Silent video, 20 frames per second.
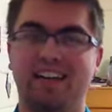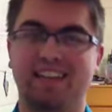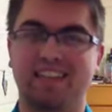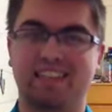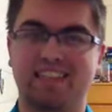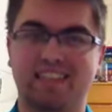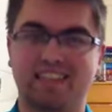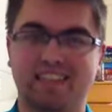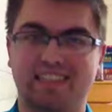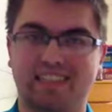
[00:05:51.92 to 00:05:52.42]

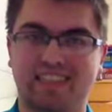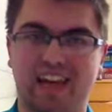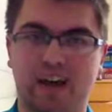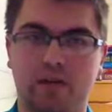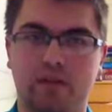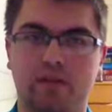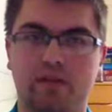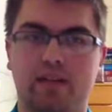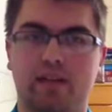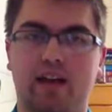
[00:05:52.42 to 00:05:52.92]

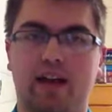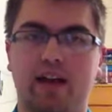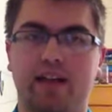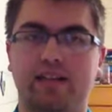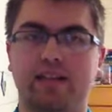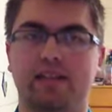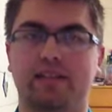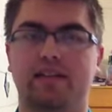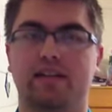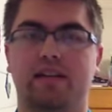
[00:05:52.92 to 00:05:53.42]
south
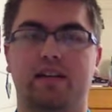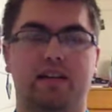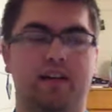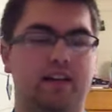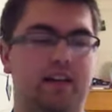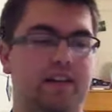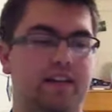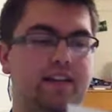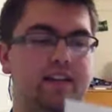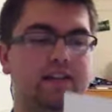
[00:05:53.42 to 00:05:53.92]
lines.
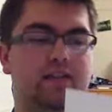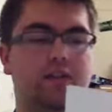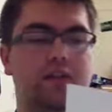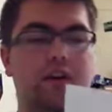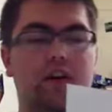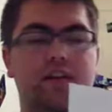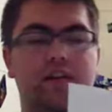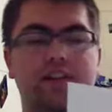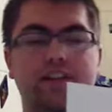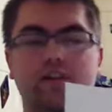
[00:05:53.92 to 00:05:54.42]
These are
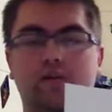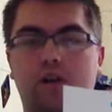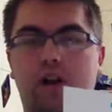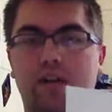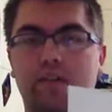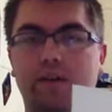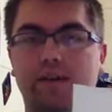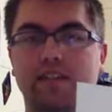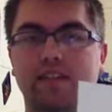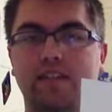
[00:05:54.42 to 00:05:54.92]
called the
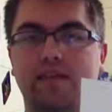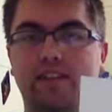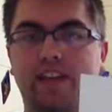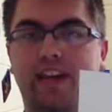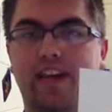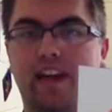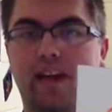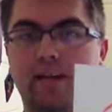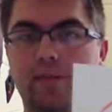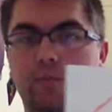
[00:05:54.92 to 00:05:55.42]
Tropics of
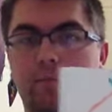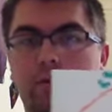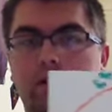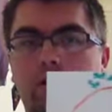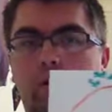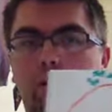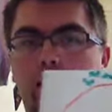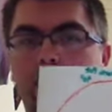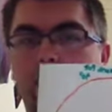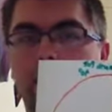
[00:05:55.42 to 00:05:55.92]

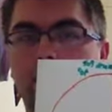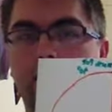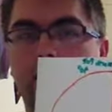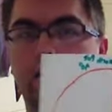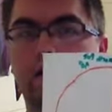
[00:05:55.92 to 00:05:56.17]
Capricorn